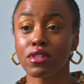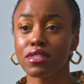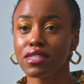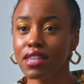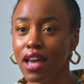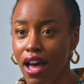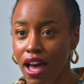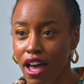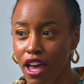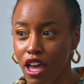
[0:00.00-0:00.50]

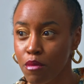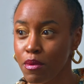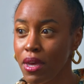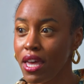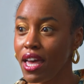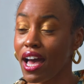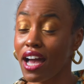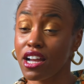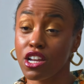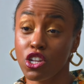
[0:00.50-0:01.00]
time,
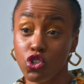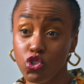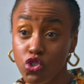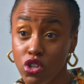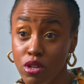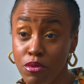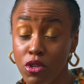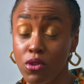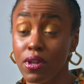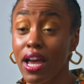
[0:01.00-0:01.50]
I
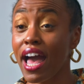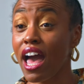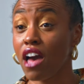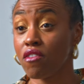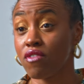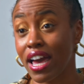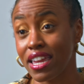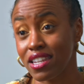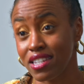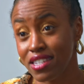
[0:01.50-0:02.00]
contribute, I have
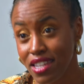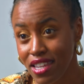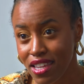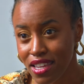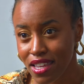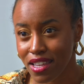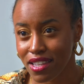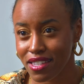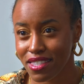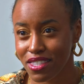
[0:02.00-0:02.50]

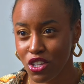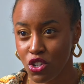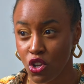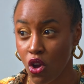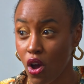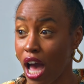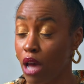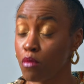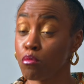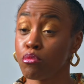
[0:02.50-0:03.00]
ideas, you know,
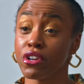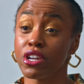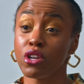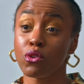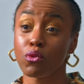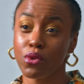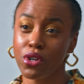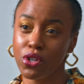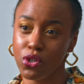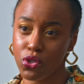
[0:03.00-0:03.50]
I bring
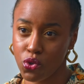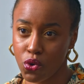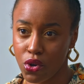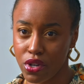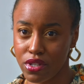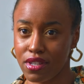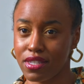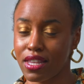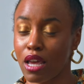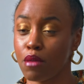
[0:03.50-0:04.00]

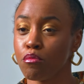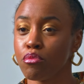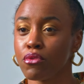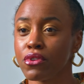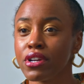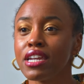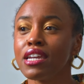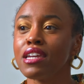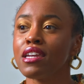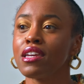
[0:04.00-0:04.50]
resources, I
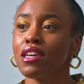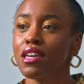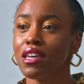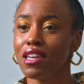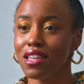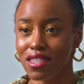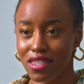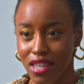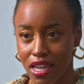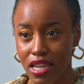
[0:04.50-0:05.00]
bring
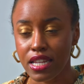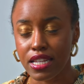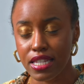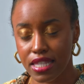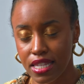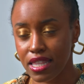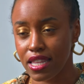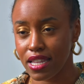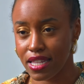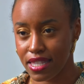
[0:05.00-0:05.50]
things
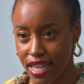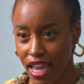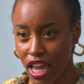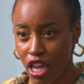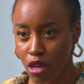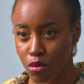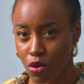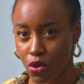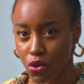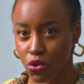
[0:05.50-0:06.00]
to the
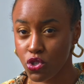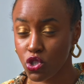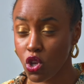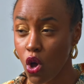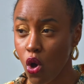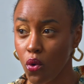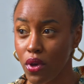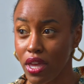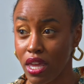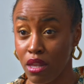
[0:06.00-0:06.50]
table.
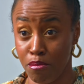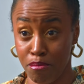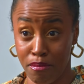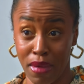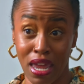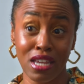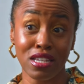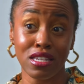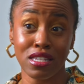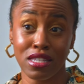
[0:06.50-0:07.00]
So it
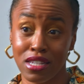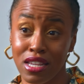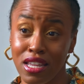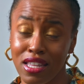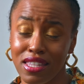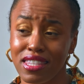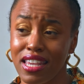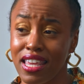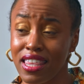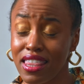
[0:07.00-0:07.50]
makes
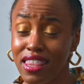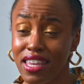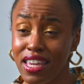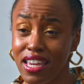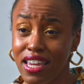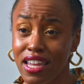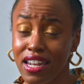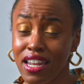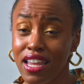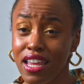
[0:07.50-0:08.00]
sense. And
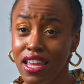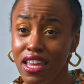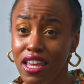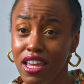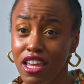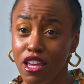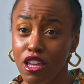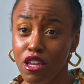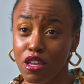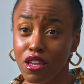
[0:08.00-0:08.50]
then
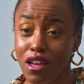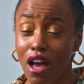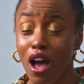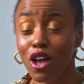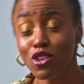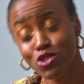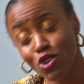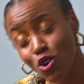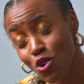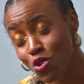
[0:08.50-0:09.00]

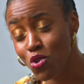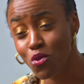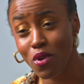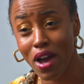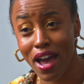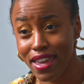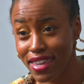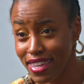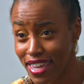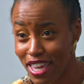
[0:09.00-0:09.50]
also who
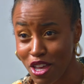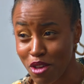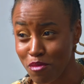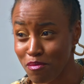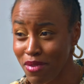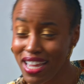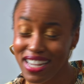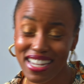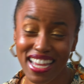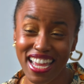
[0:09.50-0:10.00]
I am.
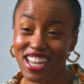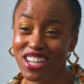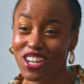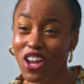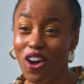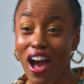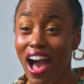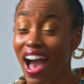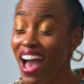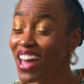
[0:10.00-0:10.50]
My dad, no,
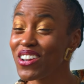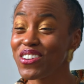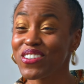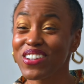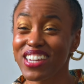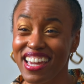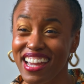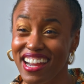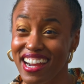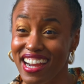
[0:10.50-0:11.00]
I don't
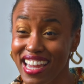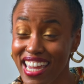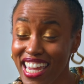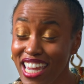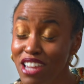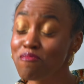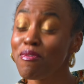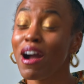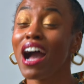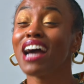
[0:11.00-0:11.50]
care.
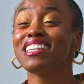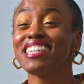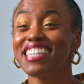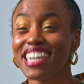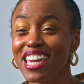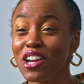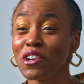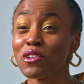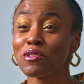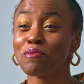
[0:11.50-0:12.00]
He probably
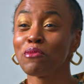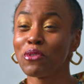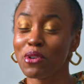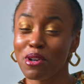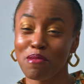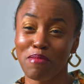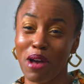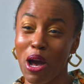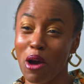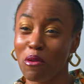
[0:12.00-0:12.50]
cares more
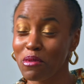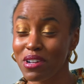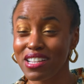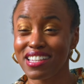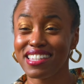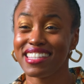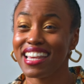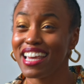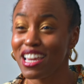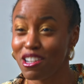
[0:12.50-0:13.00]
about what's
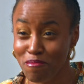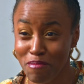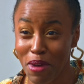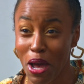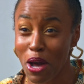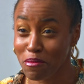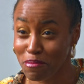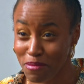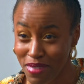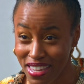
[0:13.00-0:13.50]
said
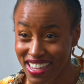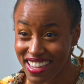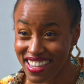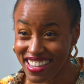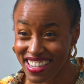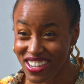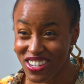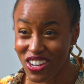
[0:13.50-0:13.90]
about me. You